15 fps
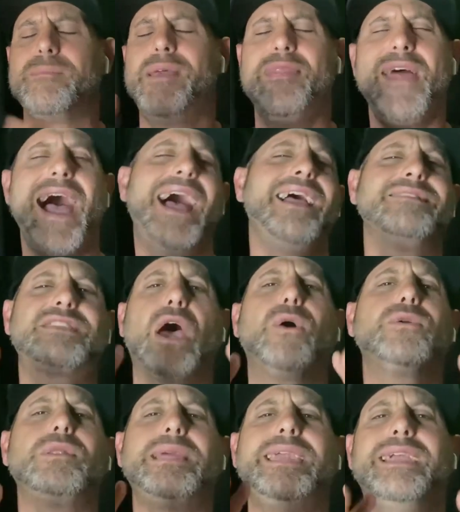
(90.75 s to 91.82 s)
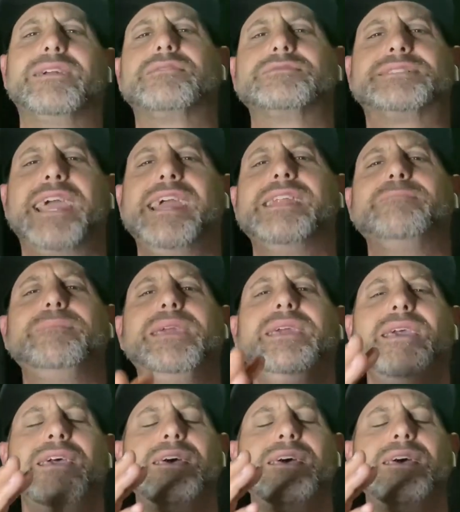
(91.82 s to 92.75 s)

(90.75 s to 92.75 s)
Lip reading: And that totally irritated me.